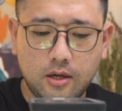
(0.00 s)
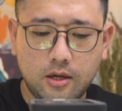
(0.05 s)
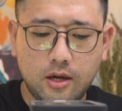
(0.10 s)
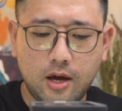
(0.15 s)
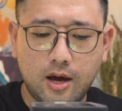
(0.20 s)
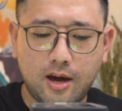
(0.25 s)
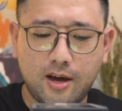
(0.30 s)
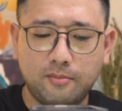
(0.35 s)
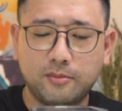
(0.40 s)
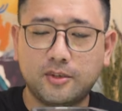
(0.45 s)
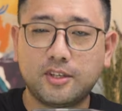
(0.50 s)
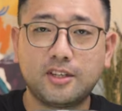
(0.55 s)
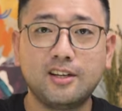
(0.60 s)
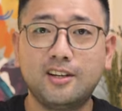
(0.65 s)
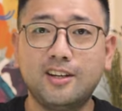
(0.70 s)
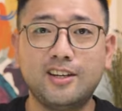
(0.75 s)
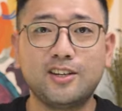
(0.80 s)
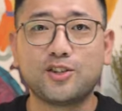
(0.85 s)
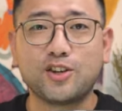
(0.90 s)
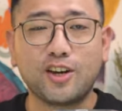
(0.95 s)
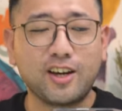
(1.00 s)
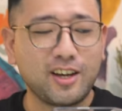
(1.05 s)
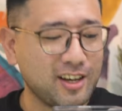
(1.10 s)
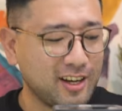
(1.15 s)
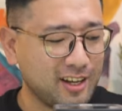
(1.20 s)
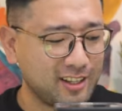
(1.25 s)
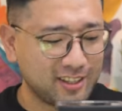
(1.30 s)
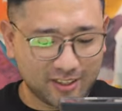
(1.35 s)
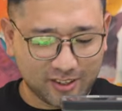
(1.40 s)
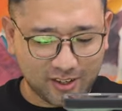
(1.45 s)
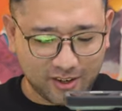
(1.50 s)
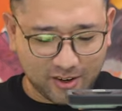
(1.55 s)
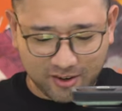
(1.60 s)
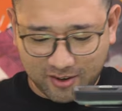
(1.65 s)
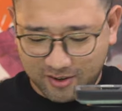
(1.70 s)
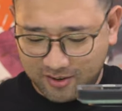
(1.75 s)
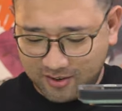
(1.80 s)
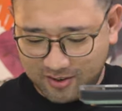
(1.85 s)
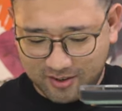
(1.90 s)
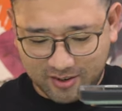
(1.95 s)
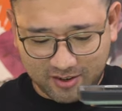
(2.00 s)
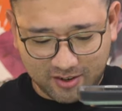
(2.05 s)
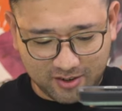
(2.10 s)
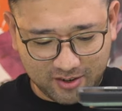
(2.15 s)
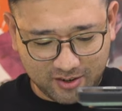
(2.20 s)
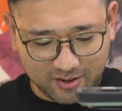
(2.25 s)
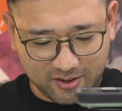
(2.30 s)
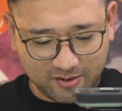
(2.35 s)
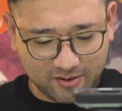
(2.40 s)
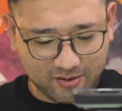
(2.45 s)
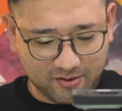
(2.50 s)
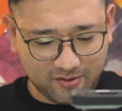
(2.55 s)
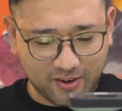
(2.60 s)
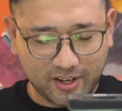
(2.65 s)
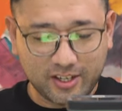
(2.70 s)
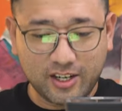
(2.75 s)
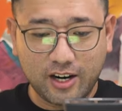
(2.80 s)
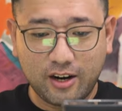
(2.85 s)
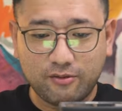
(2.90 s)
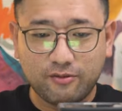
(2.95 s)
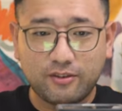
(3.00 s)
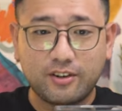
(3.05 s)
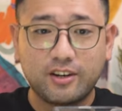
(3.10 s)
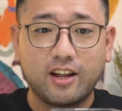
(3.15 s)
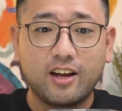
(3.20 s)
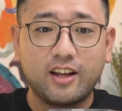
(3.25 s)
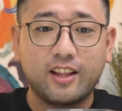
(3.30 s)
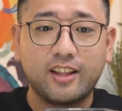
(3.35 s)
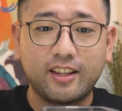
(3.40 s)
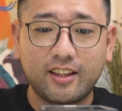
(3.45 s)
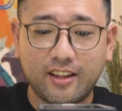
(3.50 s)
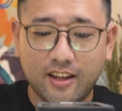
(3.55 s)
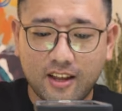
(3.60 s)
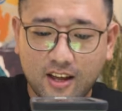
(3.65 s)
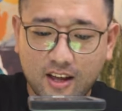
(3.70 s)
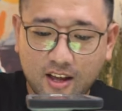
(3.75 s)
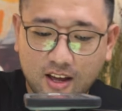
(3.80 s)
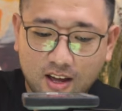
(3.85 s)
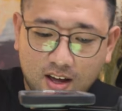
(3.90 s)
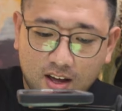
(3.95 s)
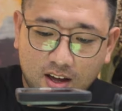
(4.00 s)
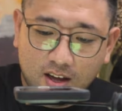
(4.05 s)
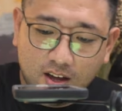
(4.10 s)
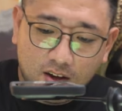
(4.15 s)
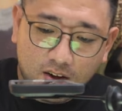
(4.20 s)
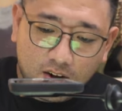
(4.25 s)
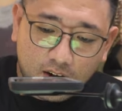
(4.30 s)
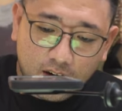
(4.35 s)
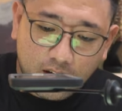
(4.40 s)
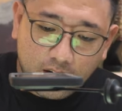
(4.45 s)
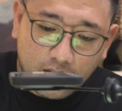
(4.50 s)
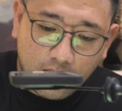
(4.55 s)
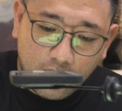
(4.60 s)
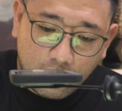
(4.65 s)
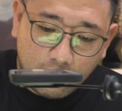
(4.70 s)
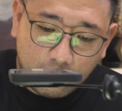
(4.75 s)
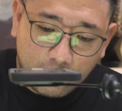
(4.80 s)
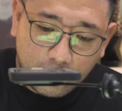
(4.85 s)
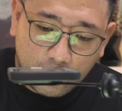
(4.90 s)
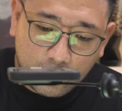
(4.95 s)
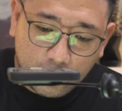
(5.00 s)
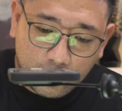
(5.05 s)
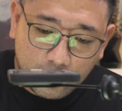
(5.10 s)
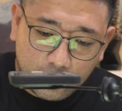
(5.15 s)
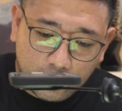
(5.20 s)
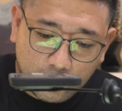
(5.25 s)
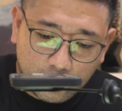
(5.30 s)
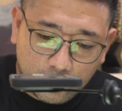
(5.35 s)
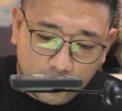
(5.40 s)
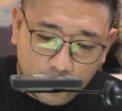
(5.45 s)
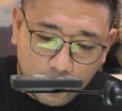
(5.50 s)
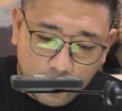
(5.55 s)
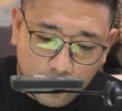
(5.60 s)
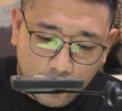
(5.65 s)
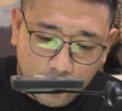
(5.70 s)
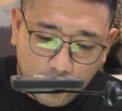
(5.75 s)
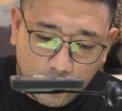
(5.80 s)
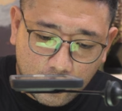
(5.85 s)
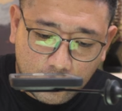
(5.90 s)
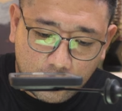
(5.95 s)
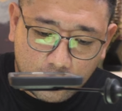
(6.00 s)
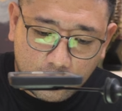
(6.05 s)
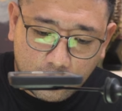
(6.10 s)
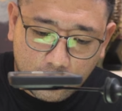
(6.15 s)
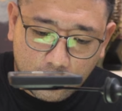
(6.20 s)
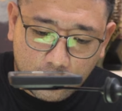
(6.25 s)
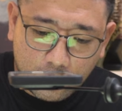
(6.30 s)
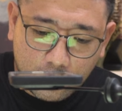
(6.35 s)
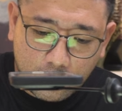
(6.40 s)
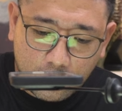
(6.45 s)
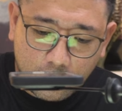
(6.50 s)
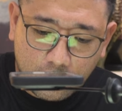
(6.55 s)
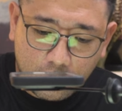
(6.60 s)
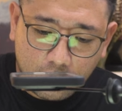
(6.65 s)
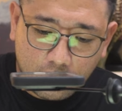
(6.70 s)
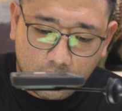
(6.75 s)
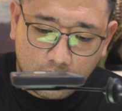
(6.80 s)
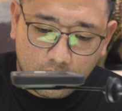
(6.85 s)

yeah, I'm still enjoying it, so watch out for that. Okay, now we're gonna try the